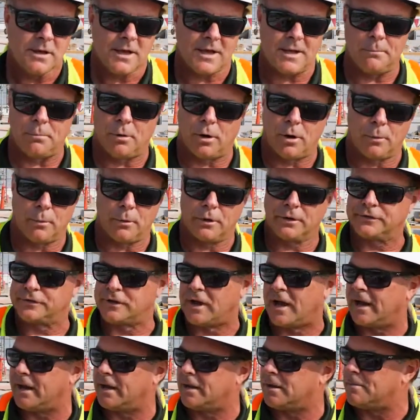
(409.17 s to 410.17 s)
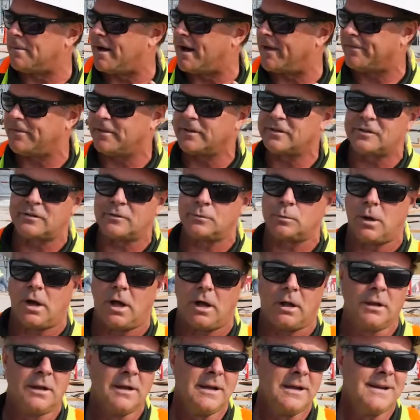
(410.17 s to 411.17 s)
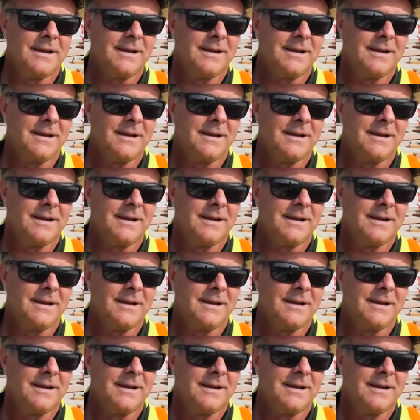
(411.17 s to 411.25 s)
And boy, we're excited about this as well.